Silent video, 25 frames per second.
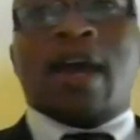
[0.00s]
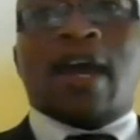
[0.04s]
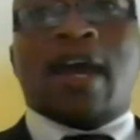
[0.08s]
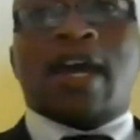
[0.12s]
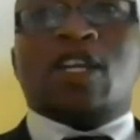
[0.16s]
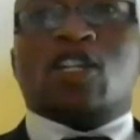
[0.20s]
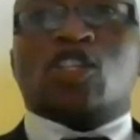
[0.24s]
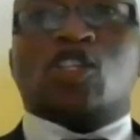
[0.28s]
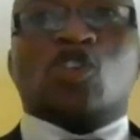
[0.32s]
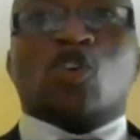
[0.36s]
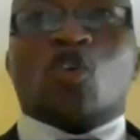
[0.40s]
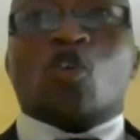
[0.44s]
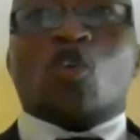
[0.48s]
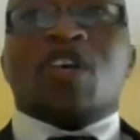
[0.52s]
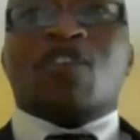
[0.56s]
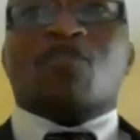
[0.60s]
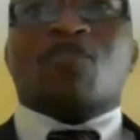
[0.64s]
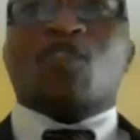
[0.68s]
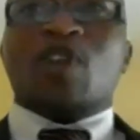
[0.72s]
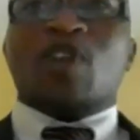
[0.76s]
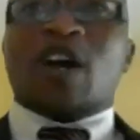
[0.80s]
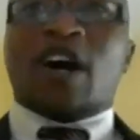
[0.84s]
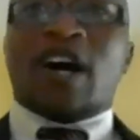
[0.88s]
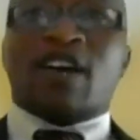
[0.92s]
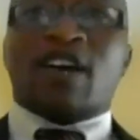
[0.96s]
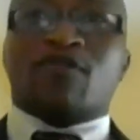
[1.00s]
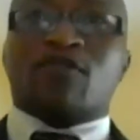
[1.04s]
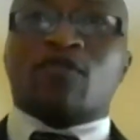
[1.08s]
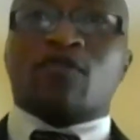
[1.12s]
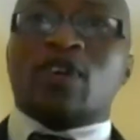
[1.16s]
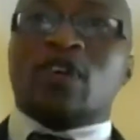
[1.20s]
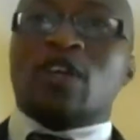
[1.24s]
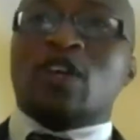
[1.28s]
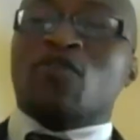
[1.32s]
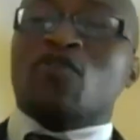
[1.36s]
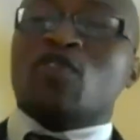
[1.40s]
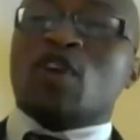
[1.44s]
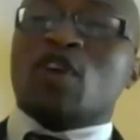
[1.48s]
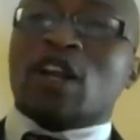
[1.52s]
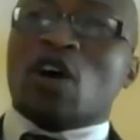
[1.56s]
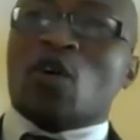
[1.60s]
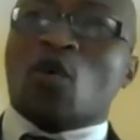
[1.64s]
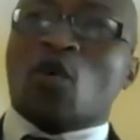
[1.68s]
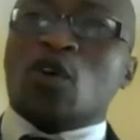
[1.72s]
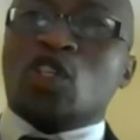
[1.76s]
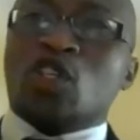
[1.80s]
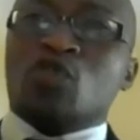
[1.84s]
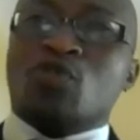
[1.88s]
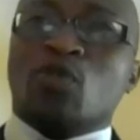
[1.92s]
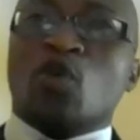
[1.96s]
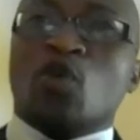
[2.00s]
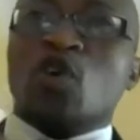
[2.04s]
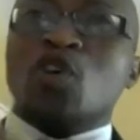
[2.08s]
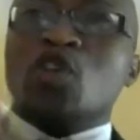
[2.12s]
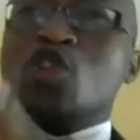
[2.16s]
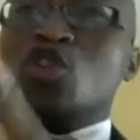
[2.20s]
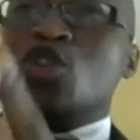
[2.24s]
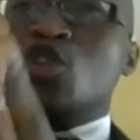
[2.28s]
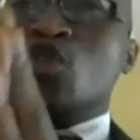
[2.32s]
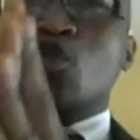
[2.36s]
And so if you're now going to be going